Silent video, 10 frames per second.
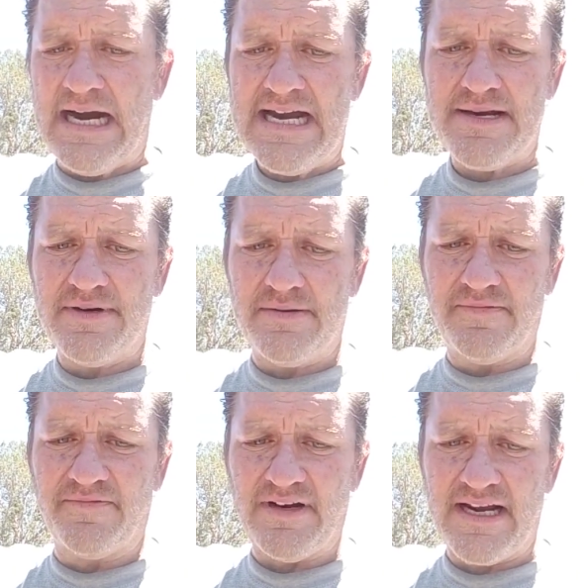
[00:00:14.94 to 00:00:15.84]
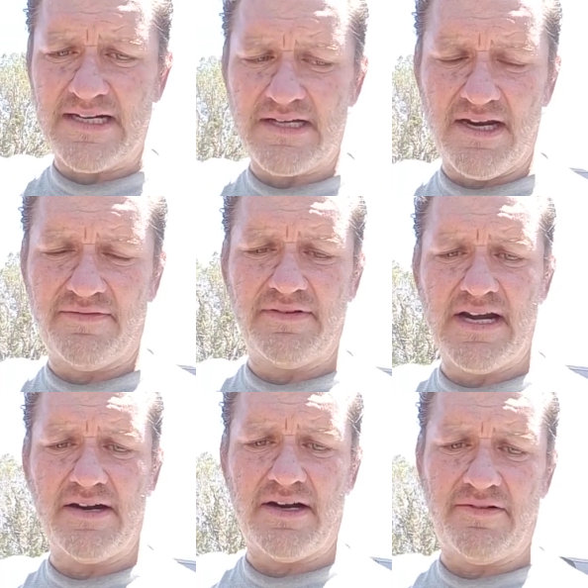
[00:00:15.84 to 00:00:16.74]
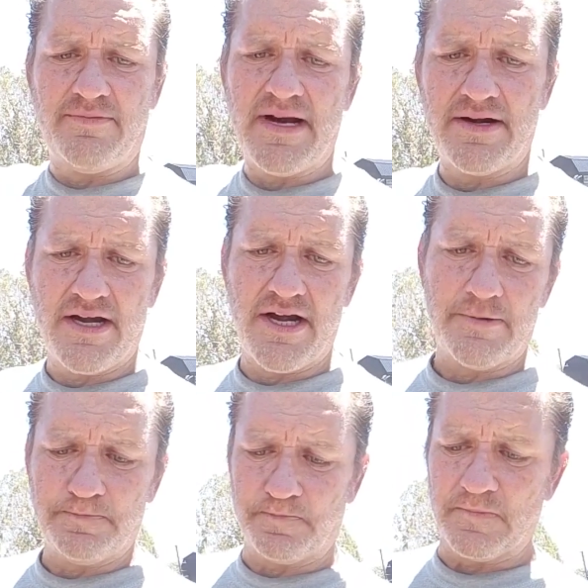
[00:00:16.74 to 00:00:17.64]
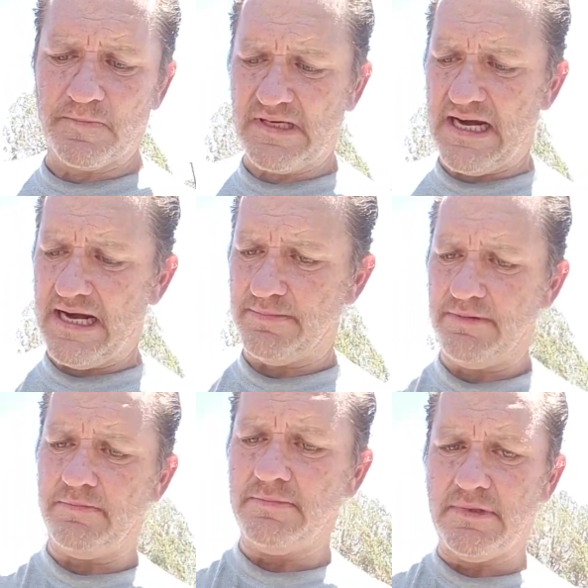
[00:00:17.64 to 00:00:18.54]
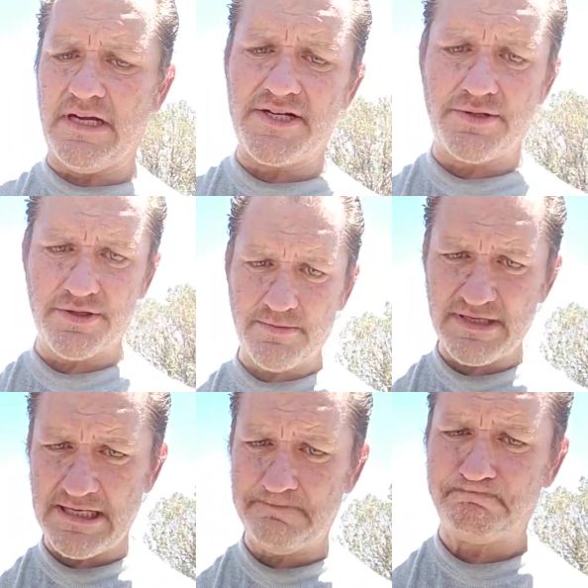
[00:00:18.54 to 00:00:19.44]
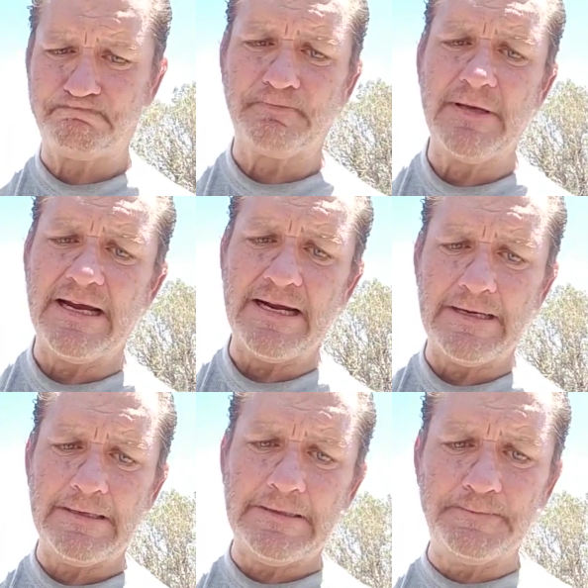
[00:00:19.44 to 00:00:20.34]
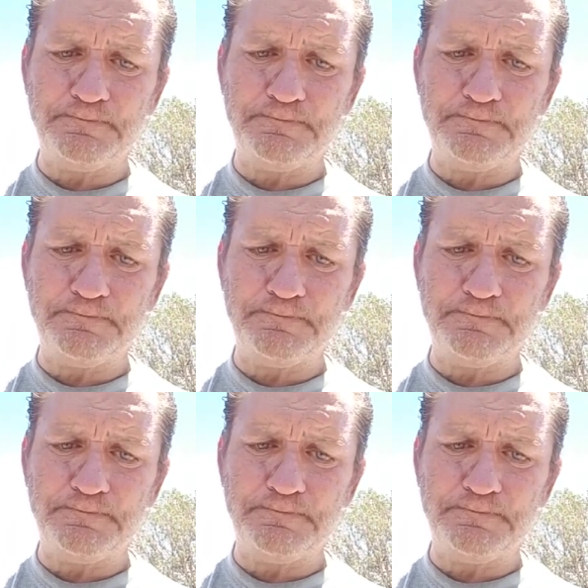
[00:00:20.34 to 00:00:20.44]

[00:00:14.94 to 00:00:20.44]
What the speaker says: I am in Flagstaff down off of Mountain Air camping last year sometime, and